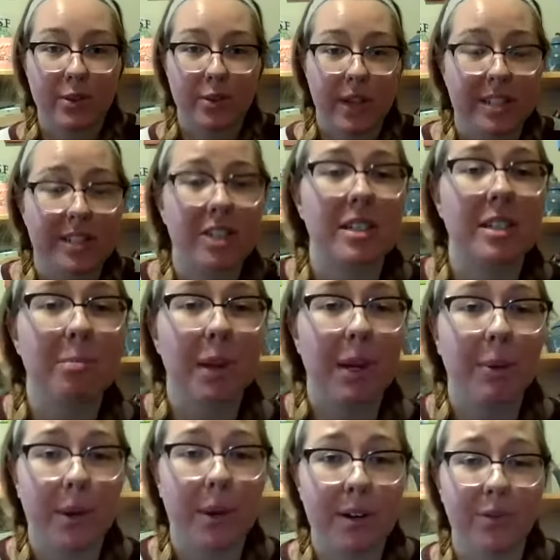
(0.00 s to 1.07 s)
So that's just a big
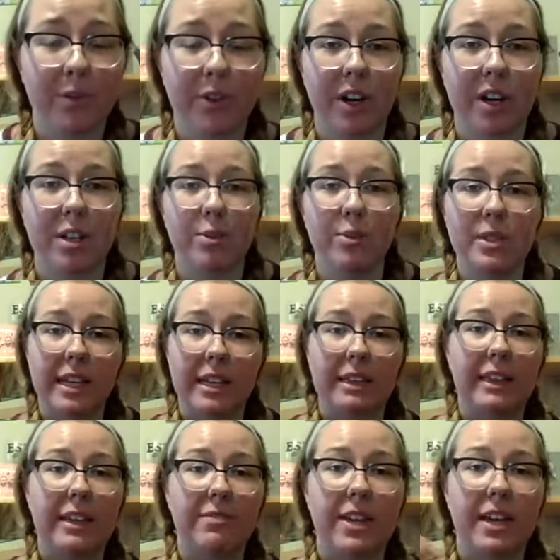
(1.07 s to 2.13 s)
word for using
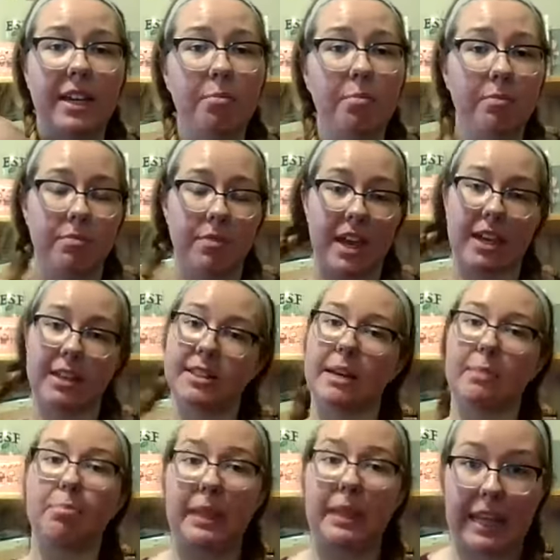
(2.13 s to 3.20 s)
living things
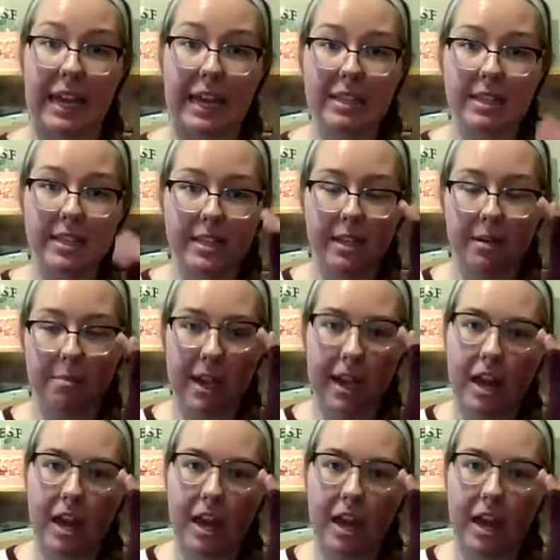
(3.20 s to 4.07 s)
like plants to make